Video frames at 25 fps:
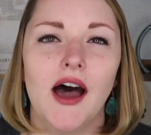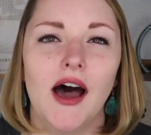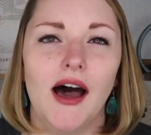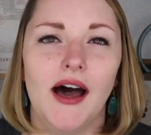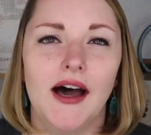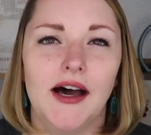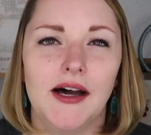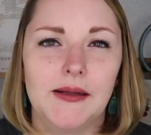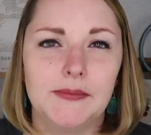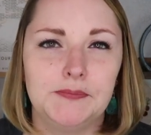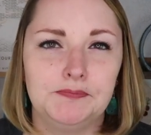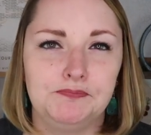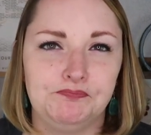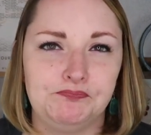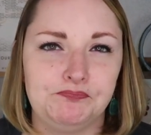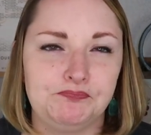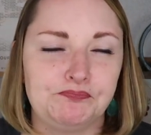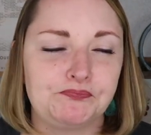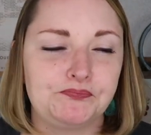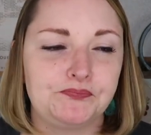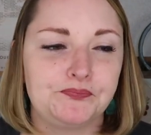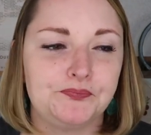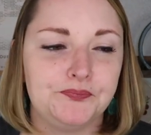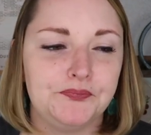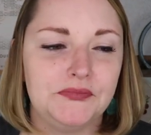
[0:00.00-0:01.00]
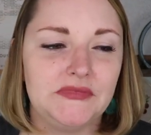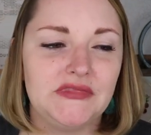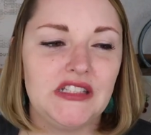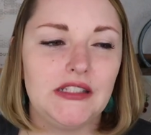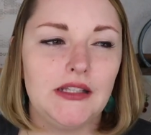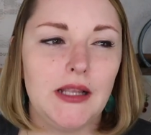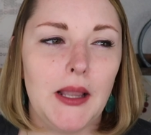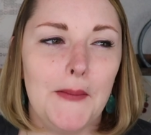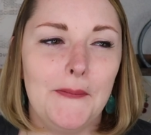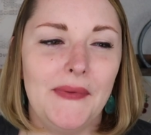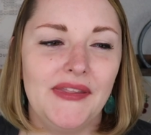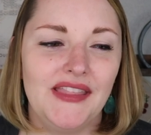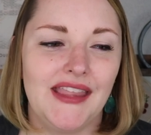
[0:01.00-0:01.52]

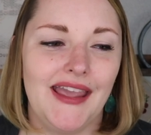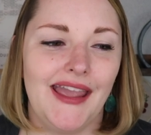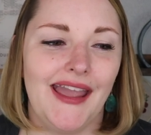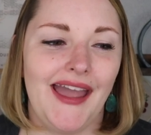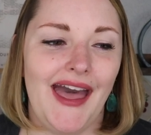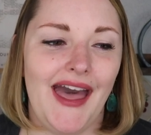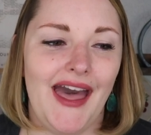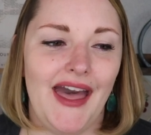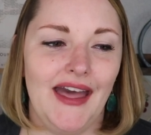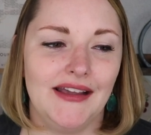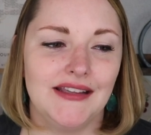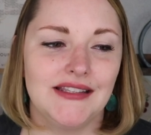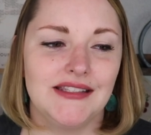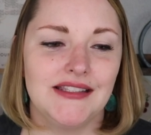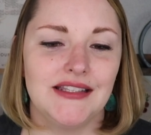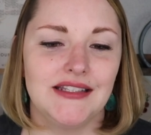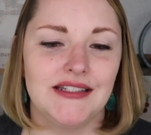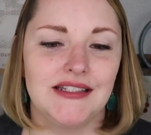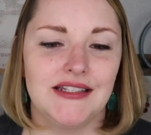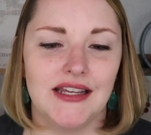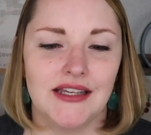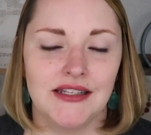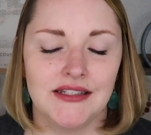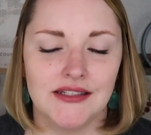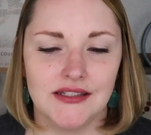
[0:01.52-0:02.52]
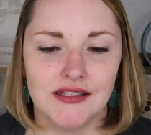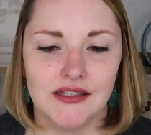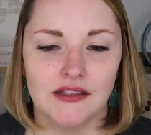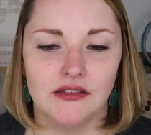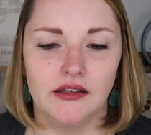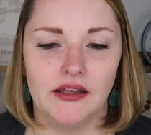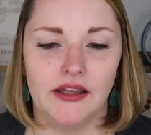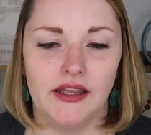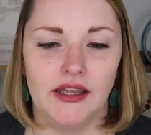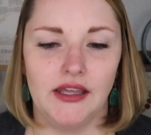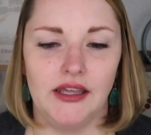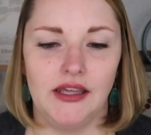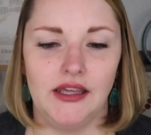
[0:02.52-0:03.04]
But they
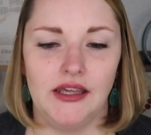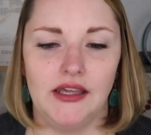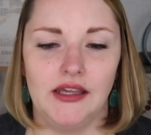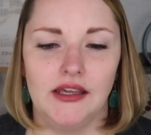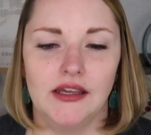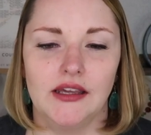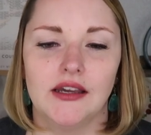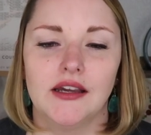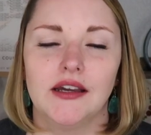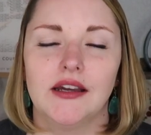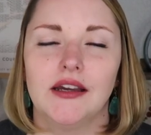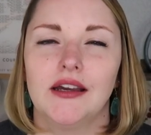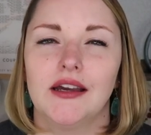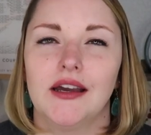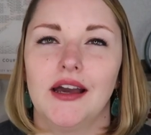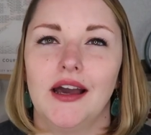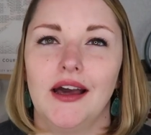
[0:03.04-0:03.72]
accidentally